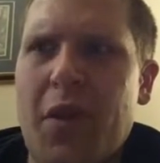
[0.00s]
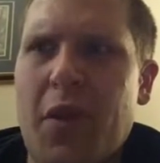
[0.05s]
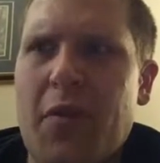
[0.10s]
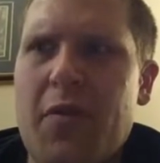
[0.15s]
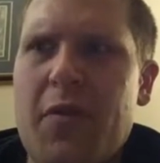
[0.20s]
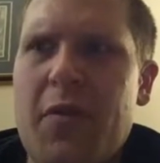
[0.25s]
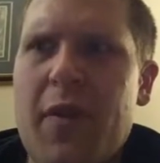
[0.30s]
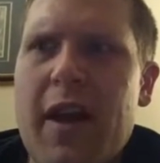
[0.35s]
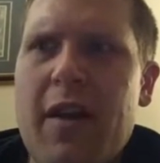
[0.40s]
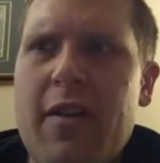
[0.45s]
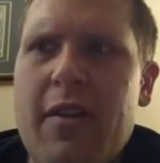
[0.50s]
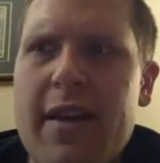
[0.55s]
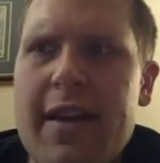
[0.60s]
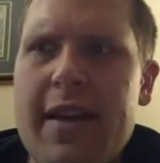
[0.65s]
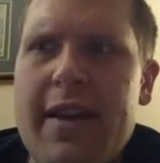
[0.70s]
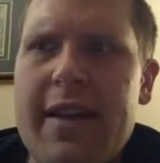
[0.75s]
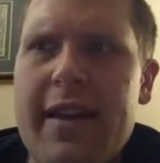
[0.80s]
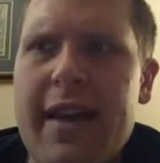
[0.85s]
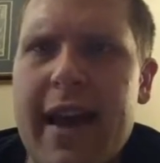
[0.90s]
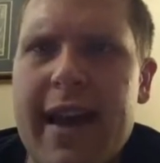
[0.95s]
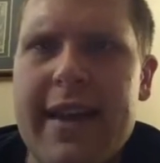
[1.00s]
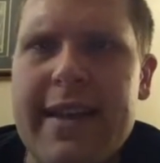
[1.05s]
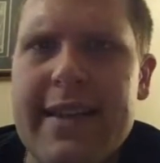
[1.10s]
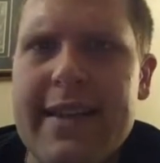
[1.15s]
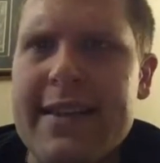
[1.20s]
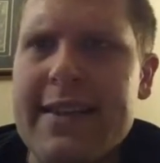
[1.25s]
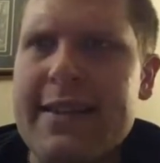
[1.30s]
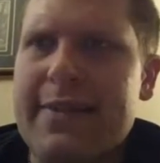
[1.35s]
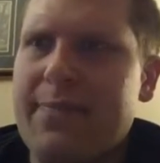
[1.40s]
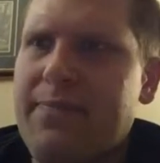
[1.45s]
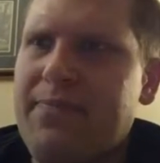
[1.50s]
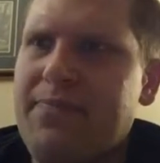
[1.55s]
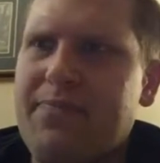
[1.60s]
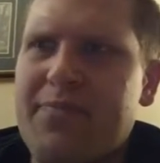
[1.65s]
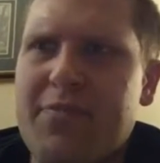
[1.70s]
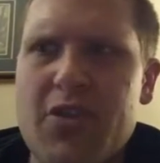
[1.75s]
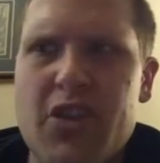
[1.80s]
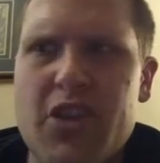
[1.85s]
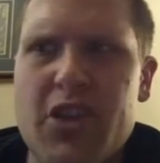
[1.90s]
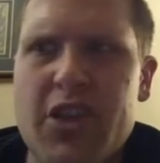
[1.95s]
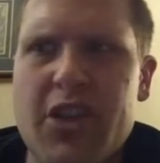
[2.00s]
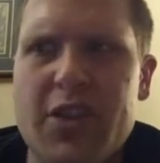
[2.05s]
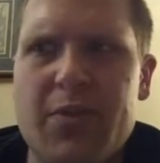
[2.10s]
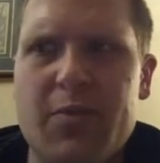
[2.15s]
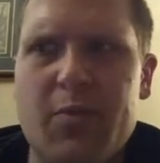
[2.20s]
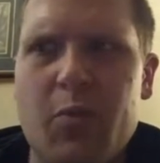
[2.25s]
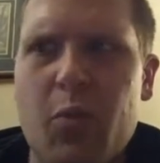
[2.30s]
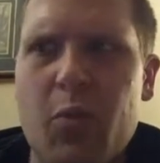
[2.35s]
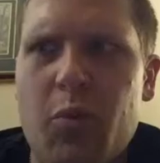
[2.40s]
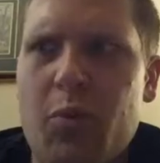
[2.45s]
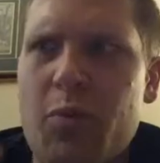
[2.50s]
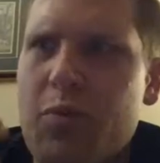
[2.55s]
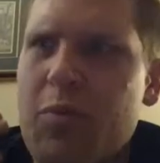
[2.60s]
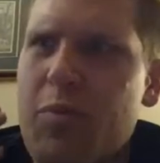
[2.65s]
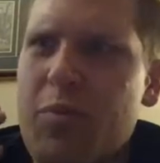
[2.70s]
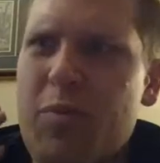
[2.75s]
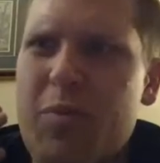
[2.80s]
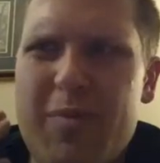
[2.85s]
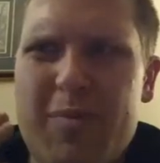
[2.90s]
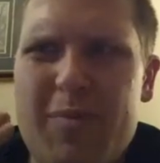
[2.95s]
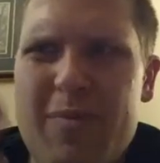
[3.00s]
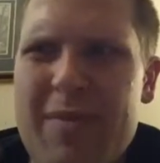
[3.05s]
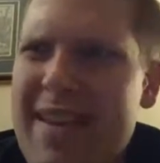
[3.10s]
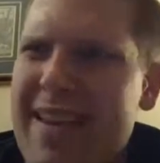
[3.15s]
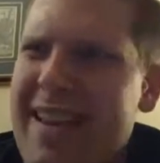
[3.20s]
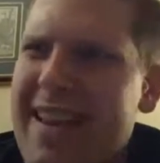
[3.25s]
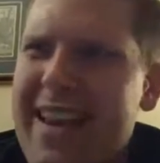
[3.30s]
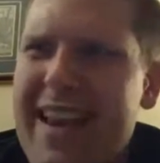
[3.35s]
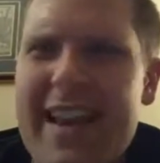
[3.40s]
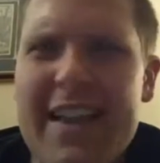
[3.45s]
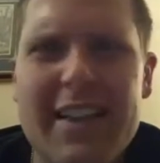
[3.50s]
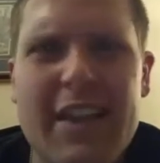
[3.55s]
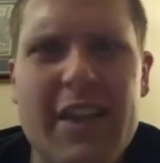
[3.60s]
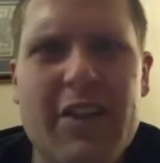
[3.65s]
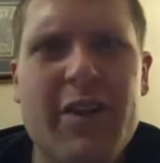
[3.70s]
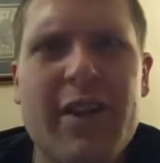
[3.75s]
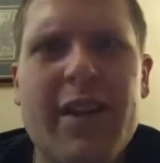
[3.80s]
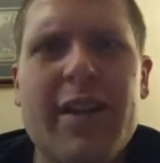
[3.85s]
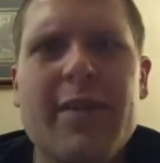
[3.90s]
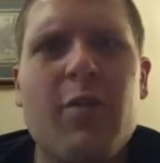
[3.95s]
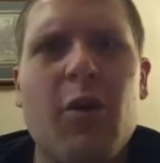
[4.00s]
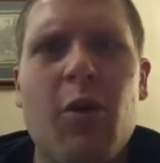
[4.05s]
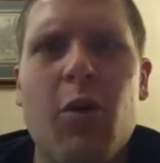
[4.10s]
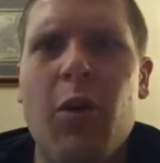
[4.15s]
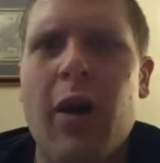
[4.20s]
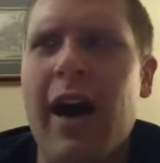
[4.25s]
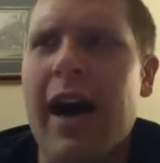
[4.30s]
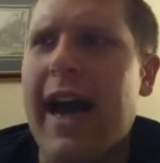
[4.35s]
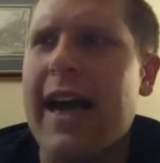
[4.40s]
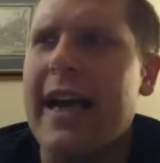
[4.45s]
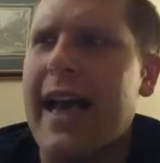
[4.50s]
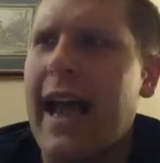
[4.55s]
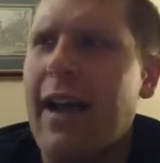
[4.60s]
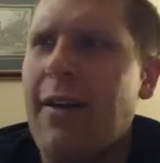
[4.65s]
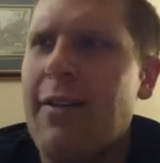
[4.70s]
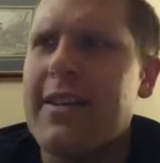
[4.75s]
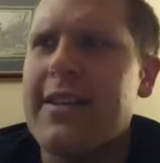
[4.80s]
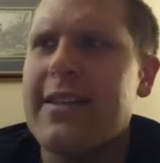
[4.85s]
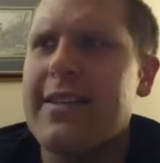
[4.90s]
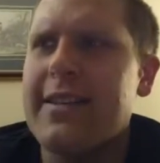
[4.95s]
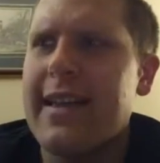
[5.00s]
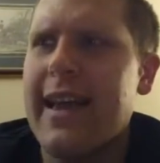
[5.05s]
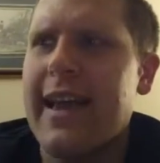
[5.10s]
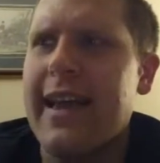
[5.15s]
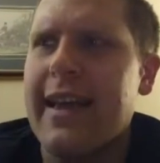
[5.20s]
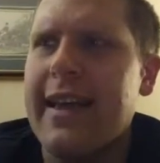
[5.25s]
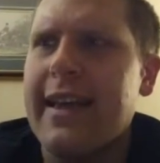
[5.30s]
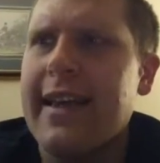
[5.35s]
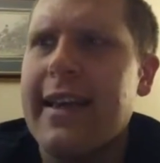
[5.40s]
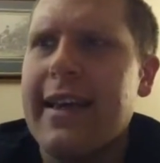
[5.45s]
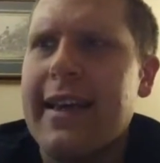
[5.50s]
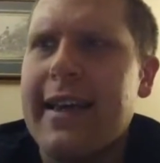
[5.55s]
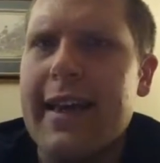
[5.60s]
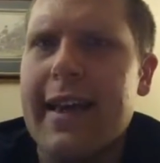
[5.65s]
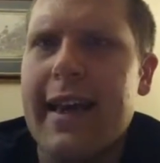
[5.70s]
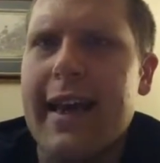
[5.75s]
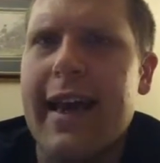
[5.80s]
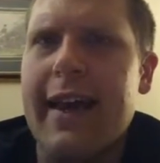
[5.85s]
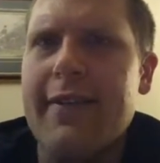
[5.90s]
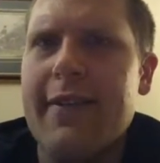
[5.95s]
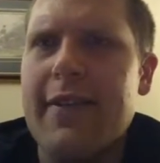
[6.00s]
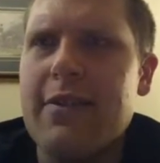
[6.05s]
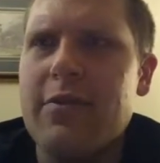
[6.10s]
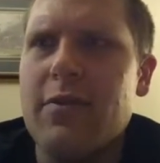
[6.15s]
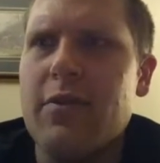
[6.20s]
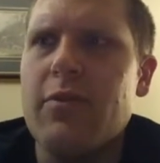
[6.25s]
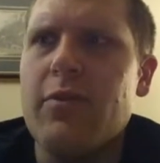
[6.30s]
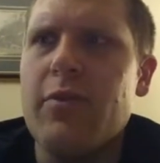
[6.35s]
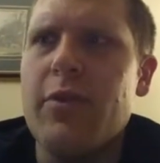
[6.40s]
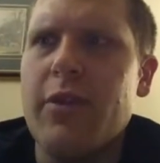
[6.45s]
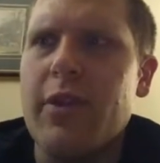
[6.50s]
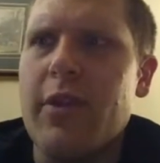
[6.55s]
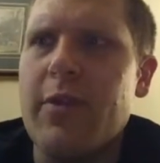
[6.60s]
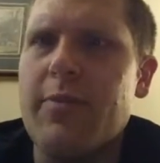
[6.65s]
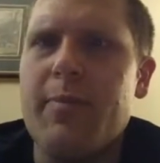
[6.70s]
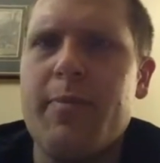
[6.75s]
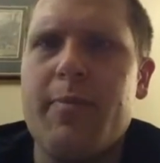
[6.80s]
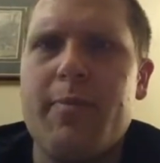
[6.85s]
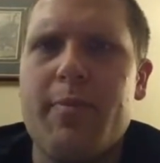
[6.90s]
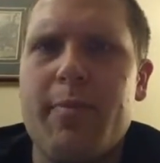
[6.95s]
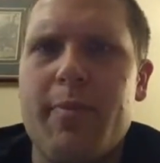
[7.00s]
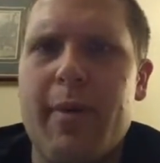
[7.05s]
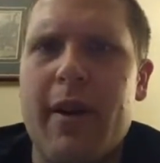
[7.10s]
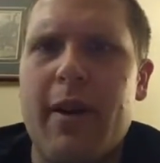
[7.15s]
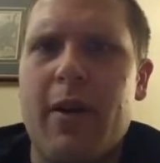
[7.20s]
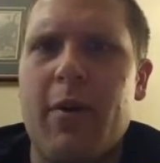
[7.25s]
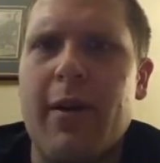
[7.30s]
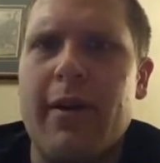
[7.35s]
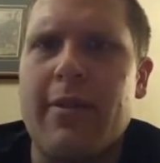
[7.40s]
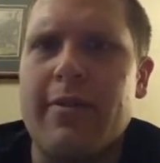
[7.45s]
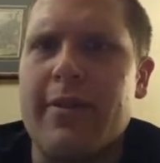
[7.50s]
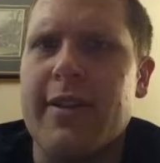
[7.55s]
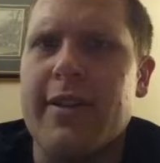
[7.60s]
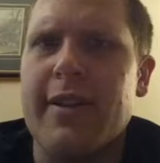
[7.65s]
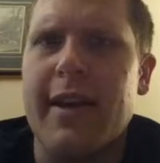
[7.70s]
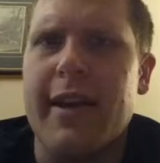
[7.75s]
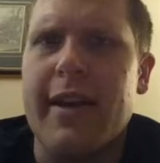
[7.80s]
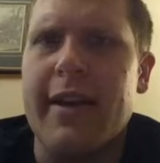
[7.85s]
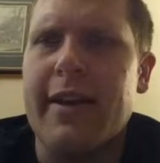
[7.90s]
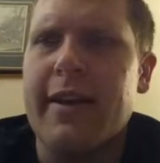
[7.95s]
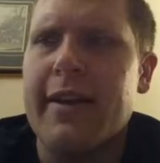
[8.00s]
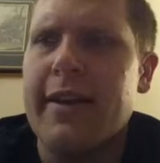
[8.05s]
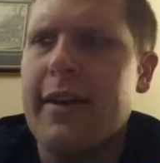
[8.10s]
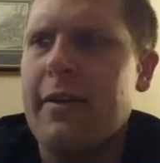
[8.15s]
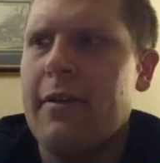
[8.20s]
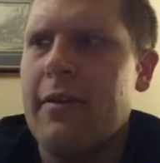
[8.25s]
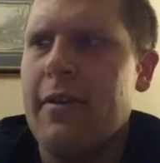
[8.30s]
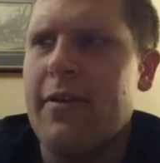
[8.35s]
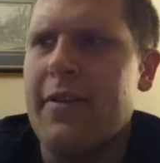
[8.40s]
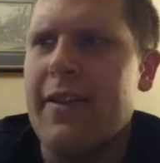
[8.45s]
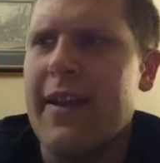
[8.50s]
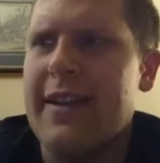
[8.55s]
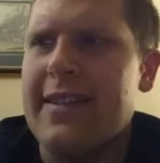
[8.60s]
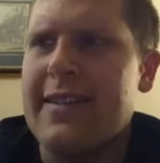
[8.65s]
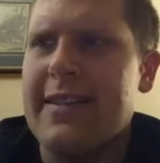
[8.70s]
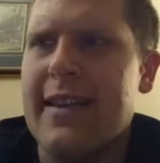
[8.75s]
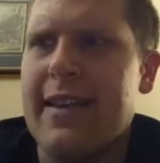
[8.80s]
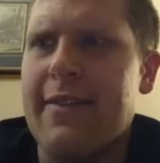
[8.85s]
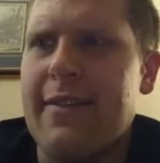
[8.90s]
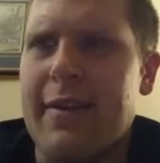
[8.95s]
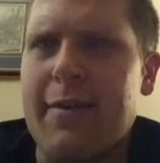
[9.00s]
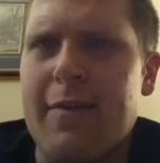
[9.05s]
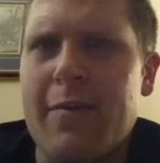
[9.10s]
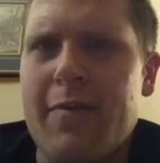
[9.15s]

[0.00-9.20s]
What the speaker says: Very nice, just easy drinkable wine. I would say this would really pair well tonight with Thanksgiving.